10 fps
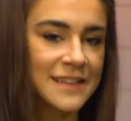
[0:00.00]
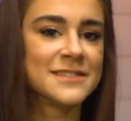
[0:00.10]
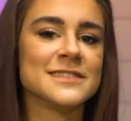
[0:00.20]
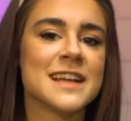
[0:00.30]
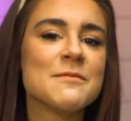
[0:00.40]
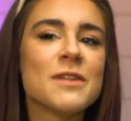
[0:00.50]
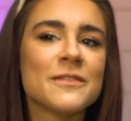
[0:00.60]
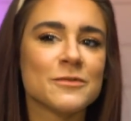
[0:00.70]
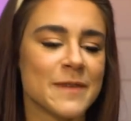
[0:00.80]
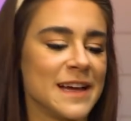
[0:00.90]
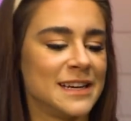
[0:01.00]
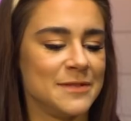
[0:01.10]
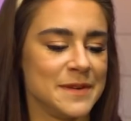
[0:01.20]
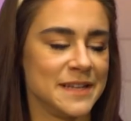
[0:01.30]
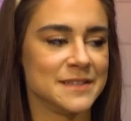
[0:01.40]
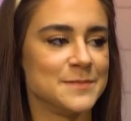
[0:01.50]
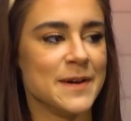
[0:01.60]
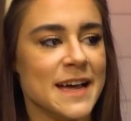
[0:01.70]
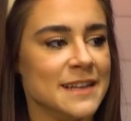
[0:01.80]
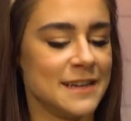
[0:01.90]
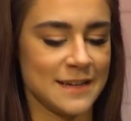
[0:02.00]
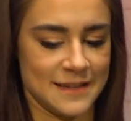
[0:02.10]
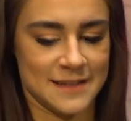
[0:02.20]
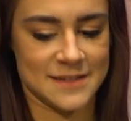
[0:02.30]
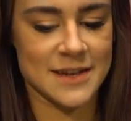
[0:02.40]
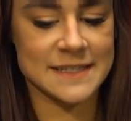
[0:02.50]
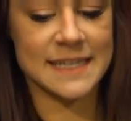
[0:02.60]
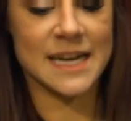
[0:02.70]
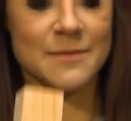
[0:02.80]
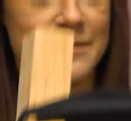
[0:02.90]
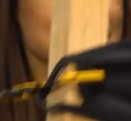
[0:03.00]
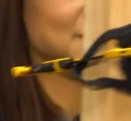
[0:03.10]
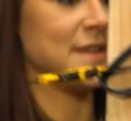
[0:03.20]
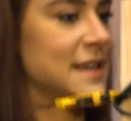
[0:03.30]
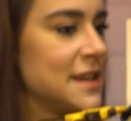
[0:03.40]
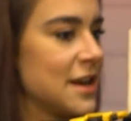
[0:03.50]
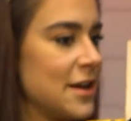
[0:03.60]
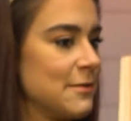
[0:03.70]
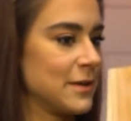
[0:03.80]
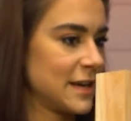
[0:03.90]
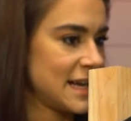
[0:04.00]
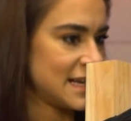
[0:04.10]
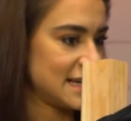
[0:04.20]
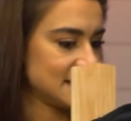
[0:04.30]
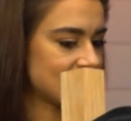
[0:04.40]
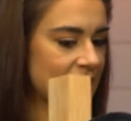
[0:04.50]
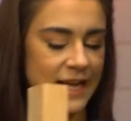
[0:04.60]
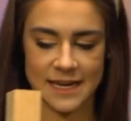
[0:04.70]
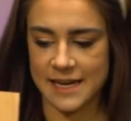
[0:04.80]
so it's not perfect by any means, but it's all set up, it's ready to go. We're gonna head outside